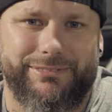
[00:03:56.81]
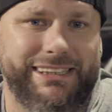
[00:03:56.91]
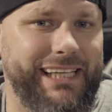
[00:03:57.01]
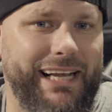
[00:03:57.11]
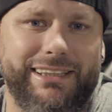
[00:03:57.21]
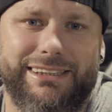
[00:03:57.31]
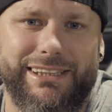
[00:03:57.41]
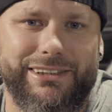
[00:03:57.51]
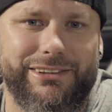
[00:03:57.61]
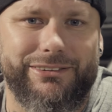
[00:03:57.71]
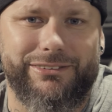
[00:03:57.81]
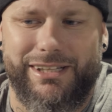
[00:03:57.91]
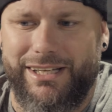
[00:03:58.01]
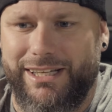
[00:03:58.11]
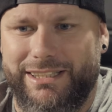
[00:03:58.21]
Stainless steel,
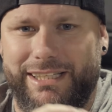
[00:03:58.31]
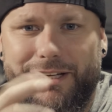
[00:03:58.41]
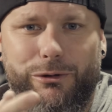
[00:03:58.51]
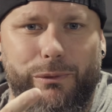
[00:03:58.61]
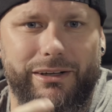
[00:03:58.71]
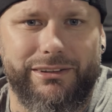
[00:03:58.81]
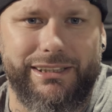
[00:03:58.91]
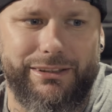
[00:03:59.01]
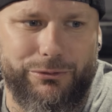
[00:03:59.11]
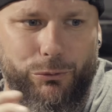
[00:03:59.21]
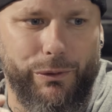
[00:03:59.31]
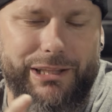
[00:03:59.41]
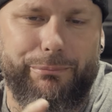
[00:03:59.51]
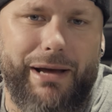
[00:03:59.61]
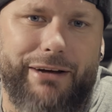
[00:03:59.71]
TIG welded
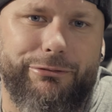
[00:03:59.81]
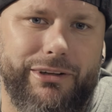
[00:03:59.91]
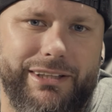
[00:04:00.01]
with the baffle on